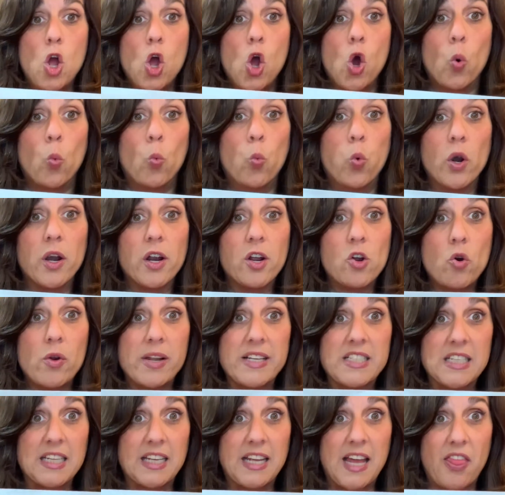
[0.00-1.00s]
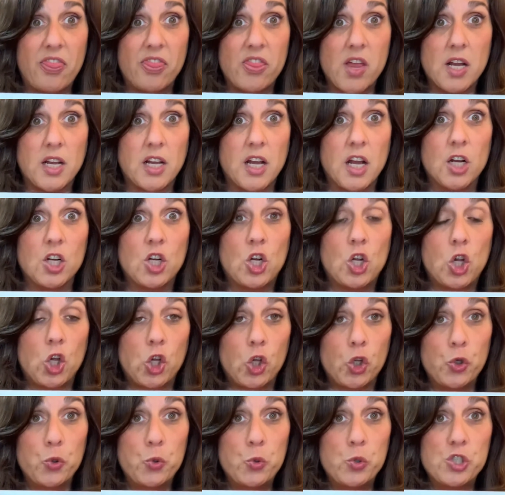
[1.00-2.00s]
We're going to get the
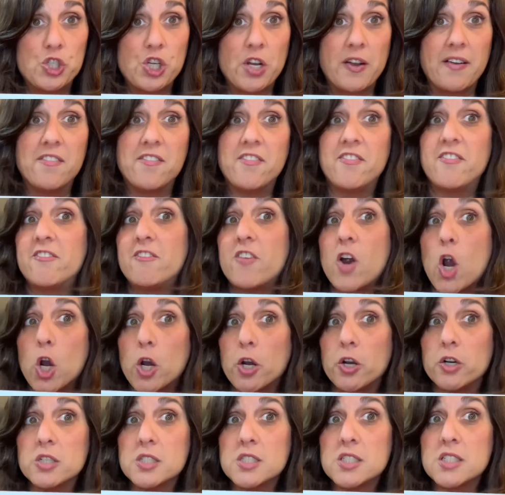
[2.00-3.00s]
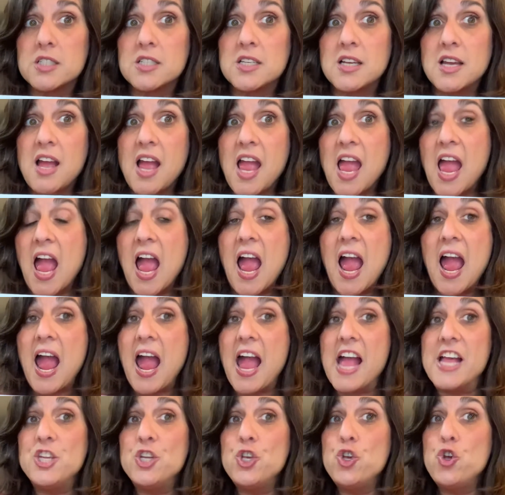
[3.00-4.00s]
conclusion first,
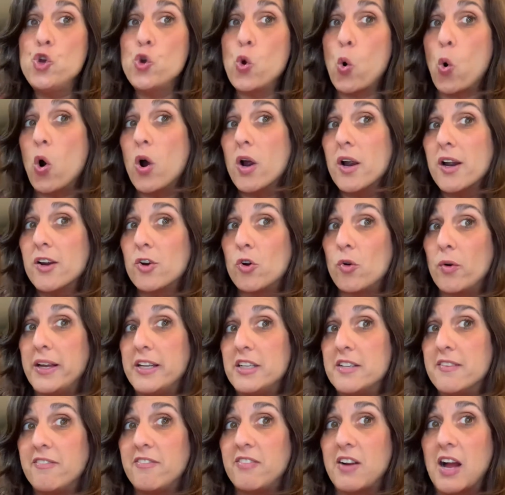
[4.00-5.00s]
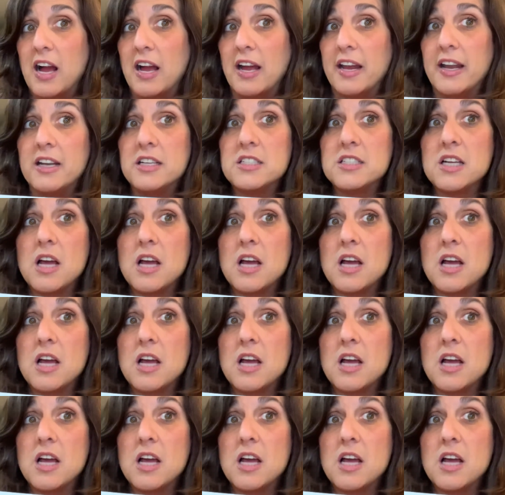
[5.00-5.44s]
and you're going to find